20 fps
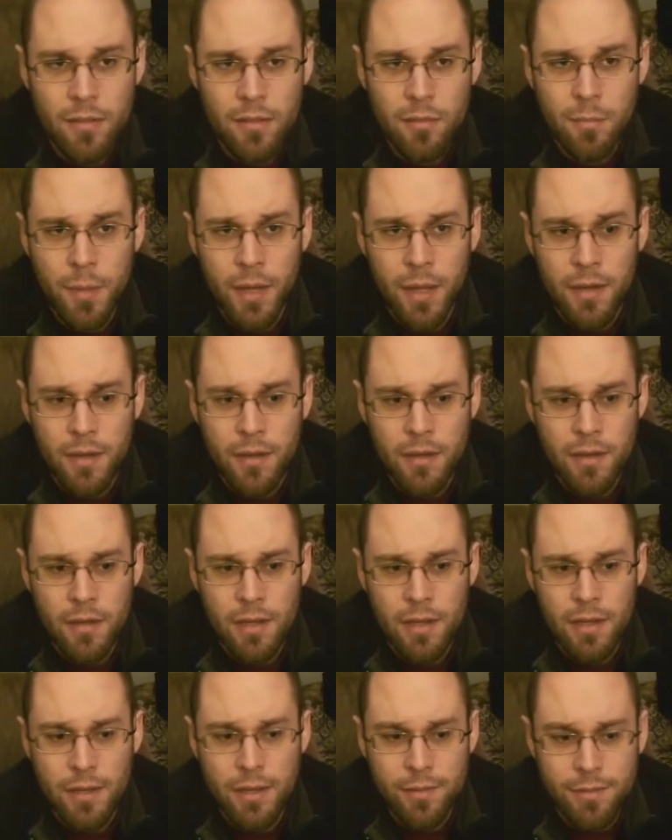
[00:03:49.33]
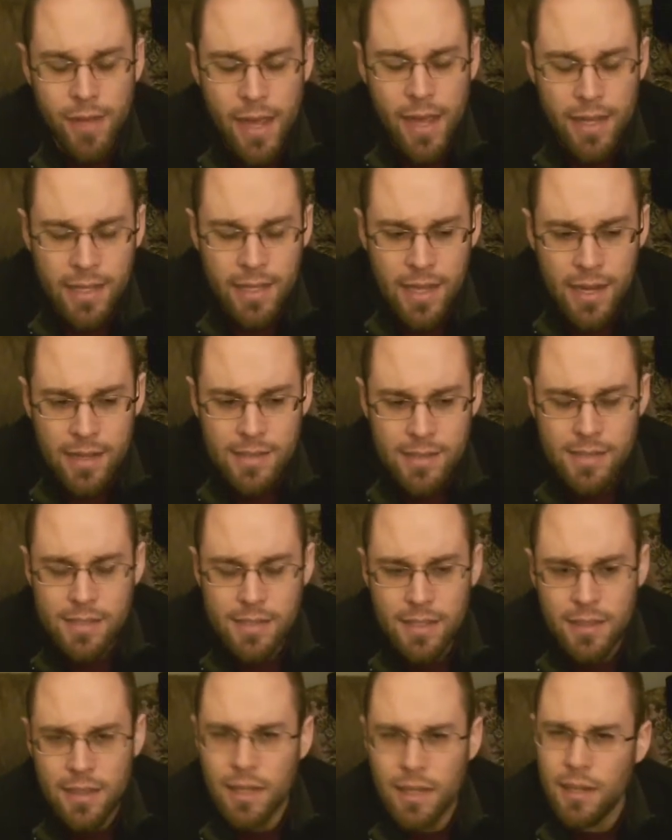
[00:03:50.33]
But if I can't
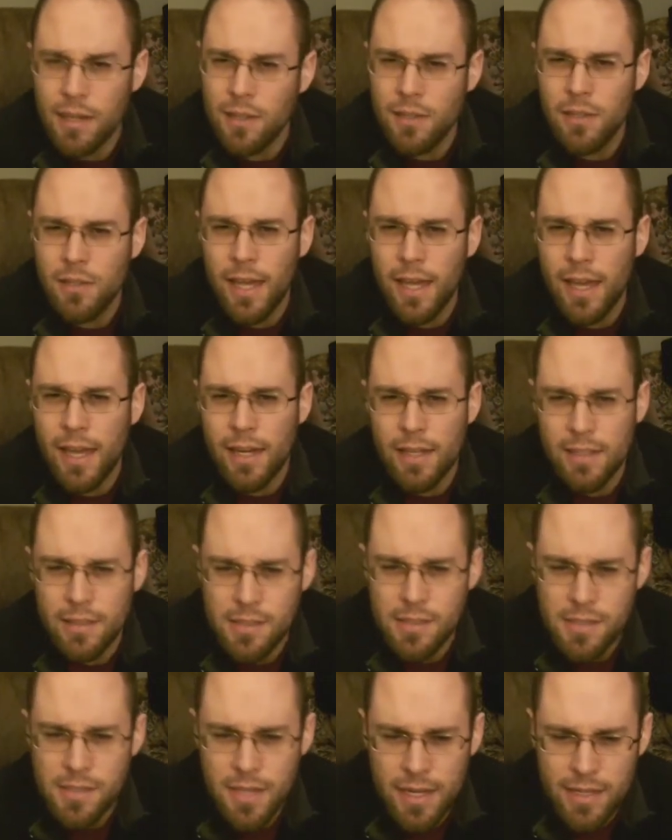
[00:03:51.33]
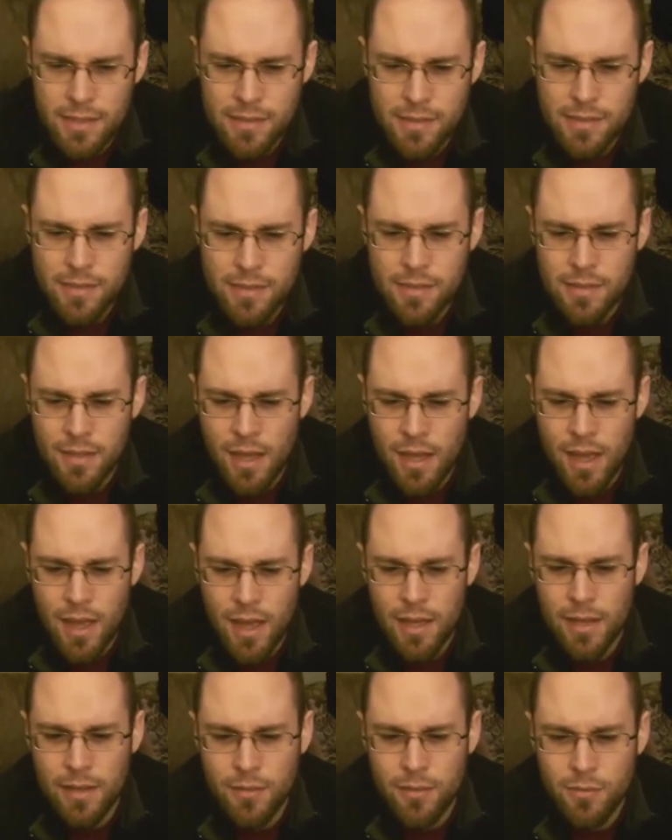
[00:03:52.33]
sit there and look at it and say it's
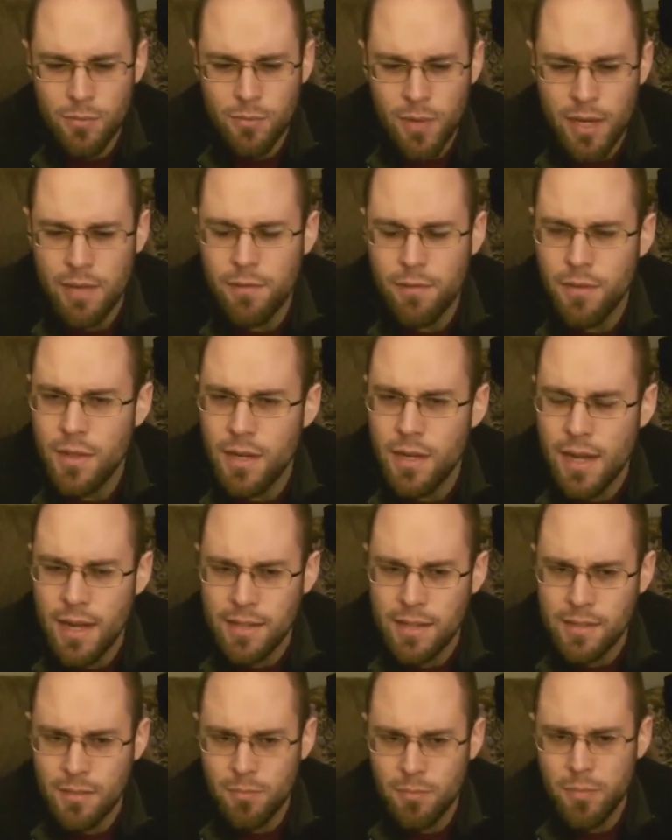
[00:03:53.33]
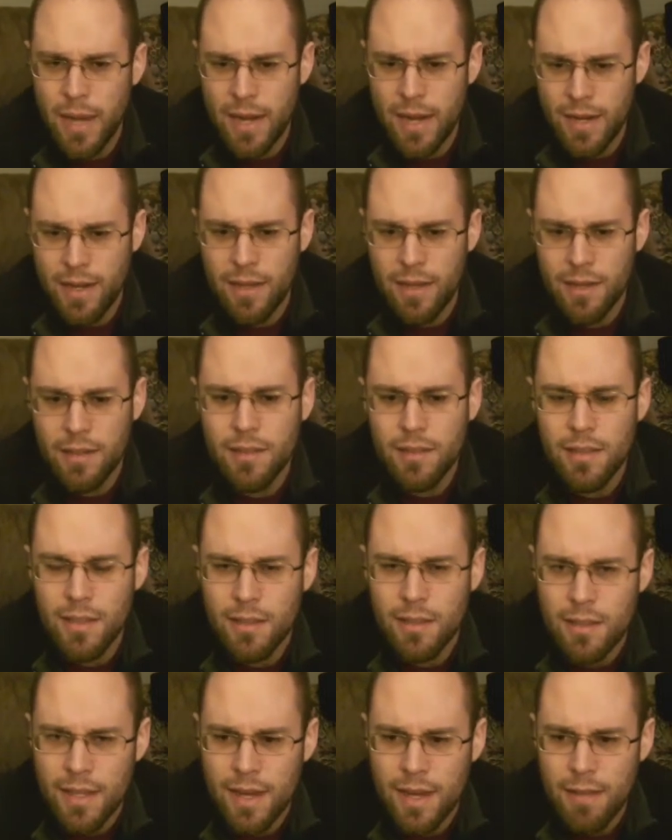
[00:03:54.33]
ready for the next beta,
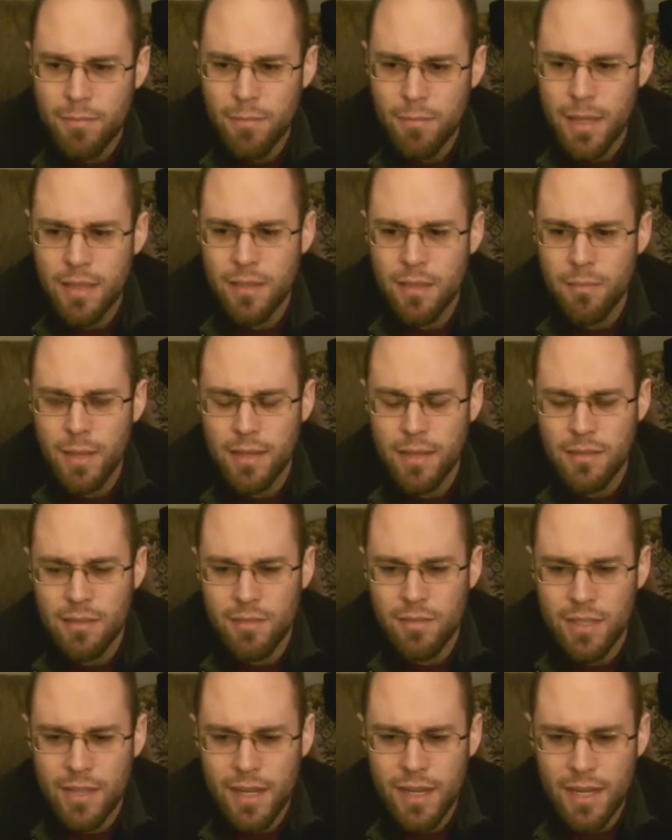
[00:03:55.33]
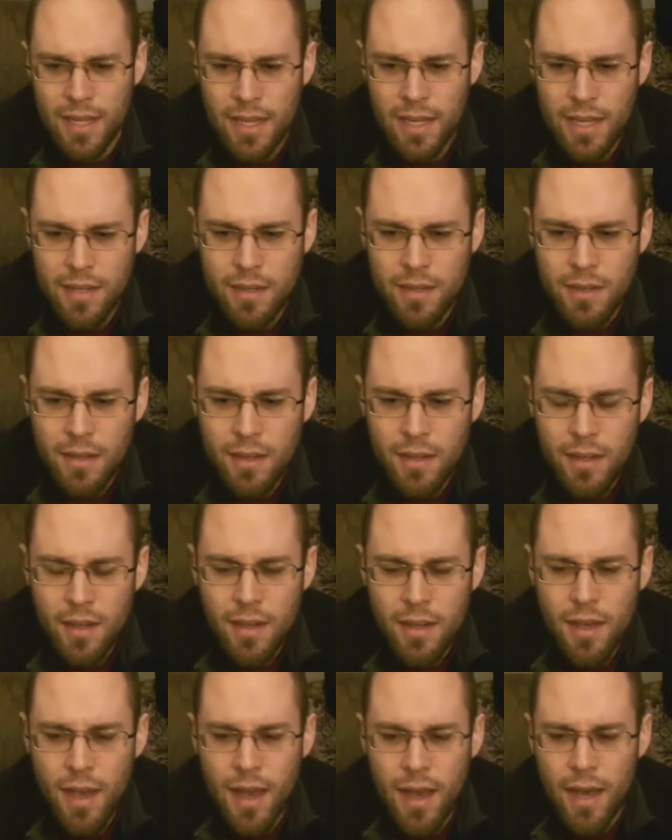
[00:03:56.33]
that I've made the best of it that I can,
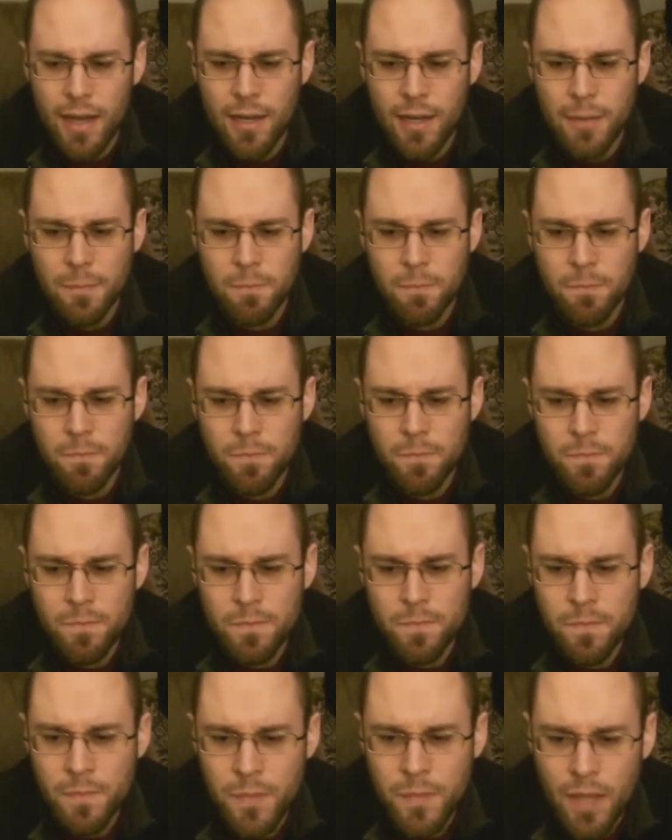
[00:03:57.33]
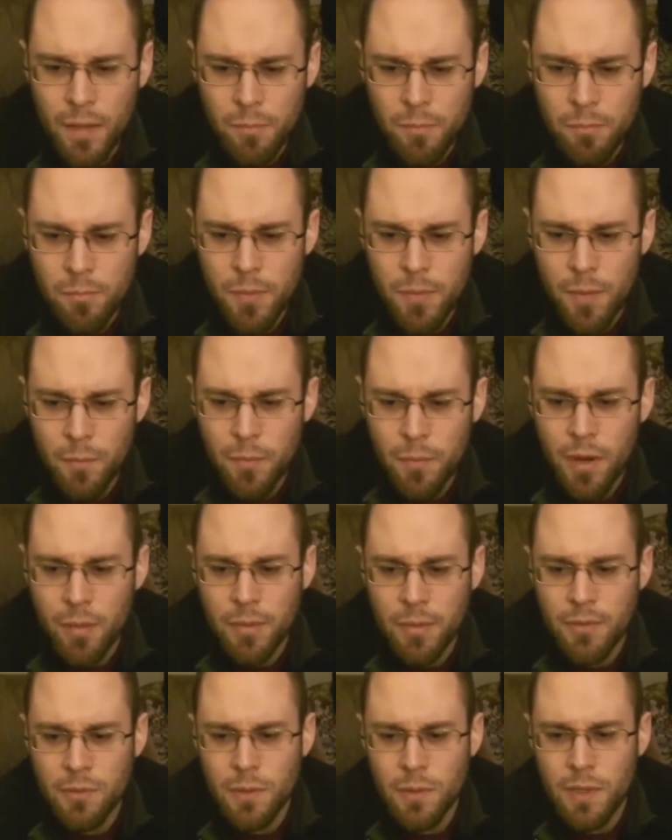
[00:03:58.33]
I'm
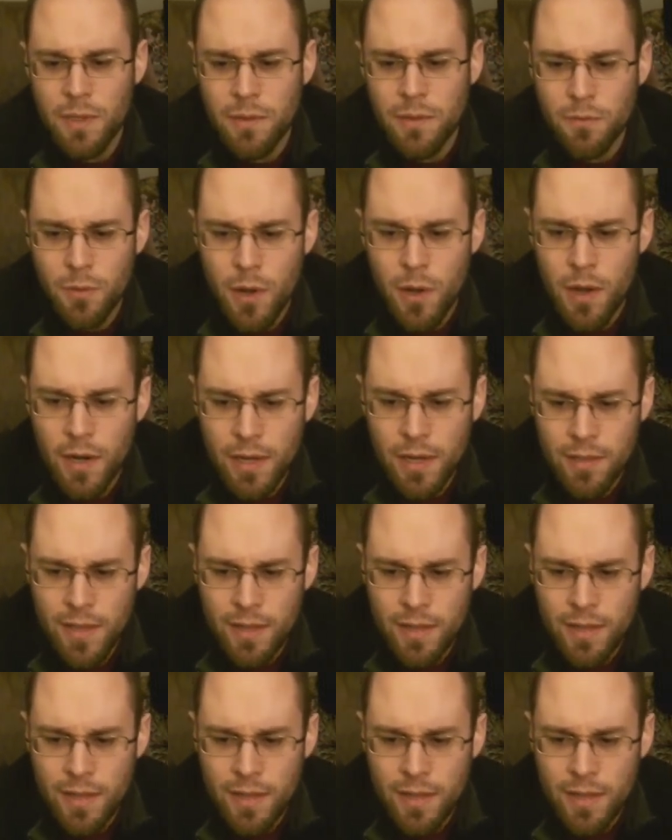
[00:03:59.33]
probably doing it wrong, and